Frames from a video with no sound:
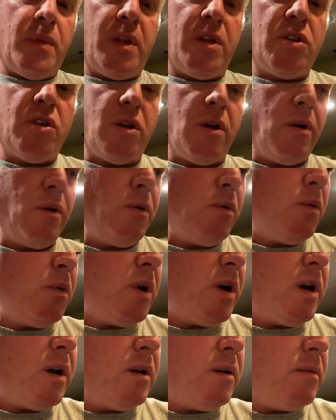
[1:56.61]

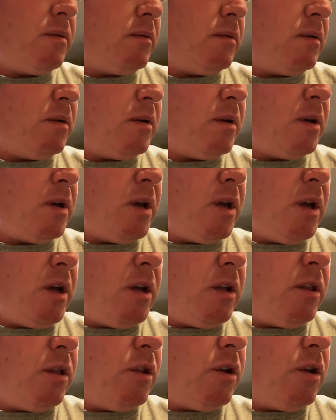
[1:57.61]
So look